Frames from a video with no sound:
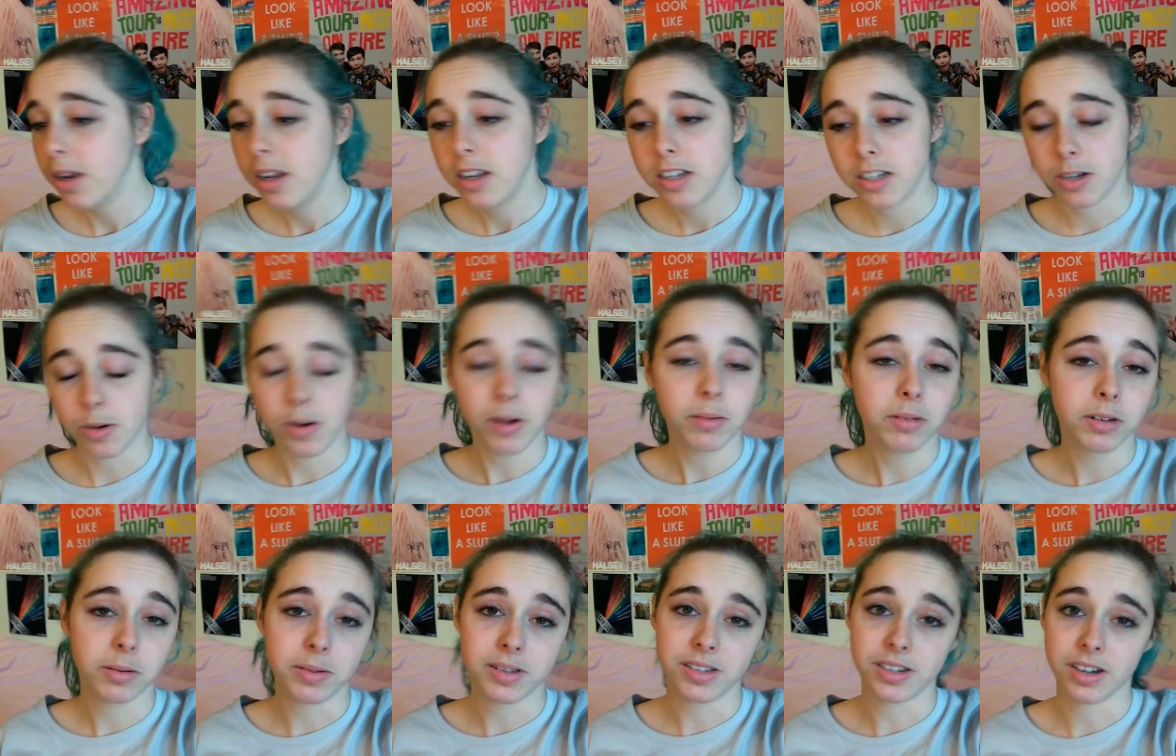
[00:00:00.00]
So I'm
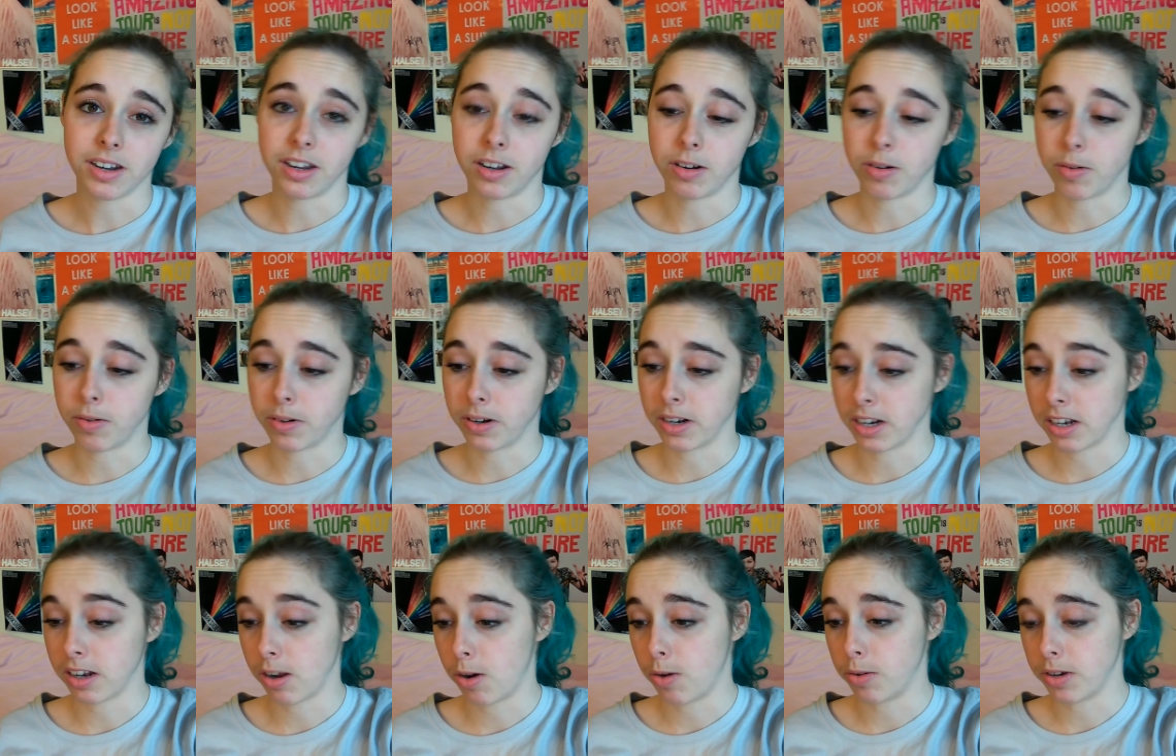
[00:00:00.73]
going to be studying
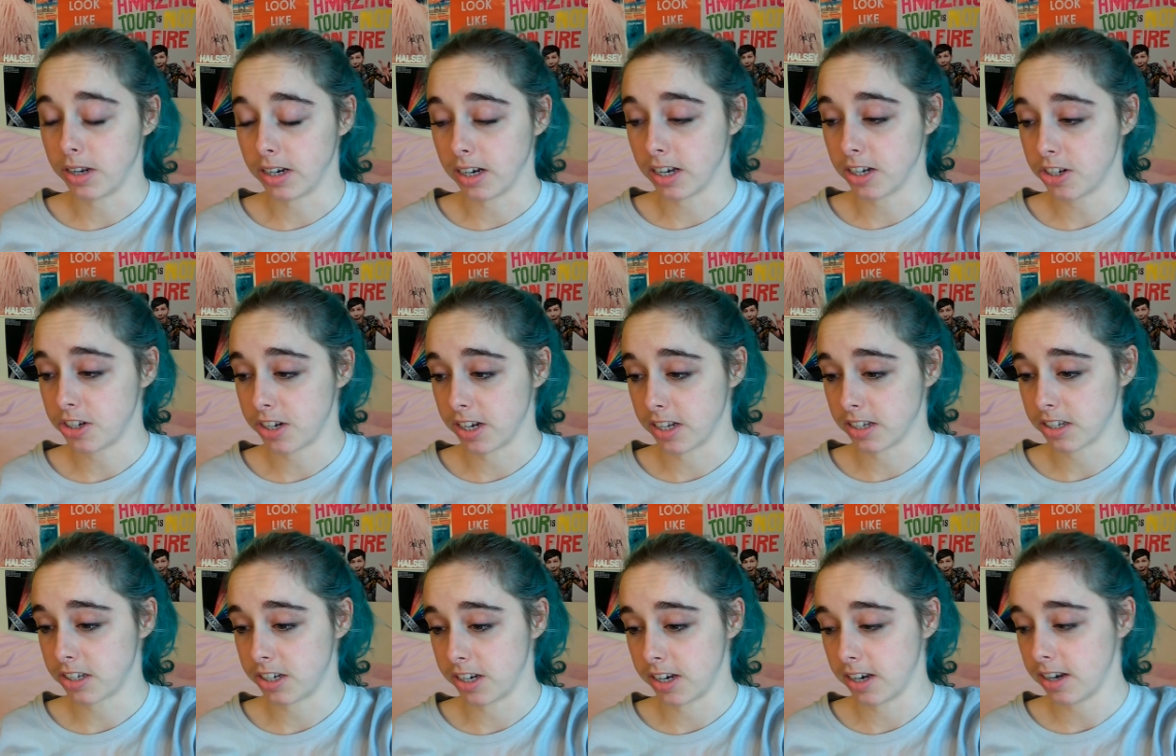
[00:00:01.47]
Old English
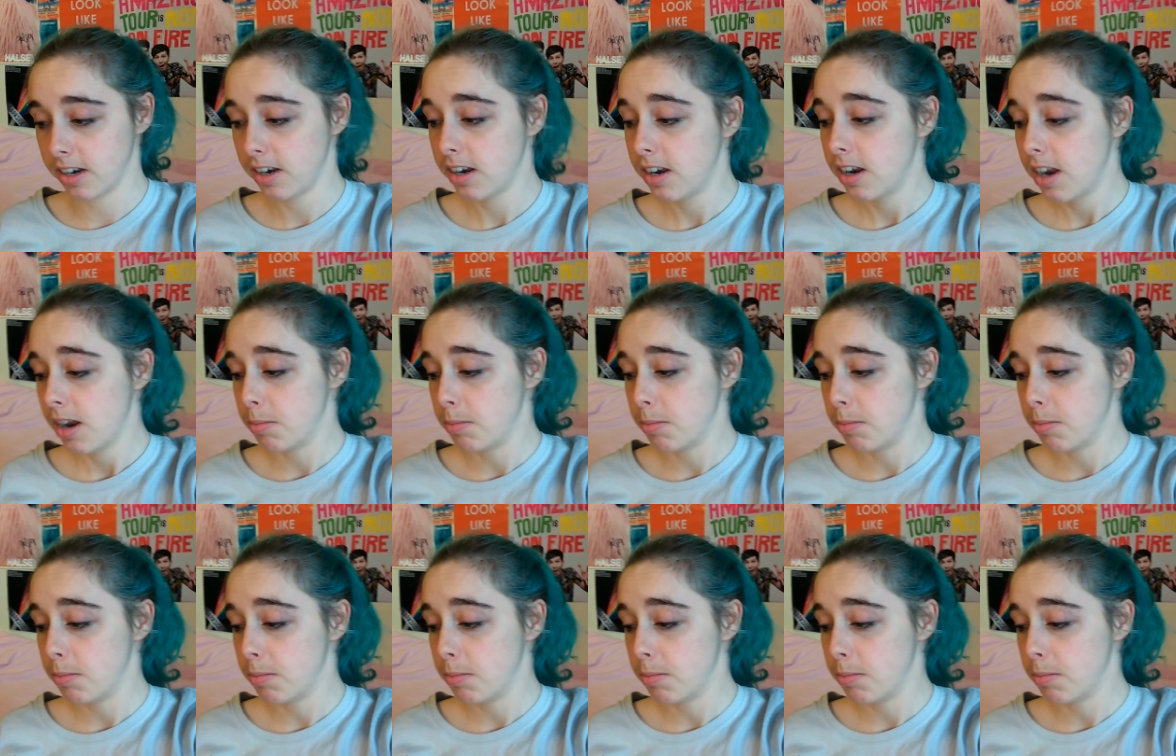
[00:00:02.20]
next year,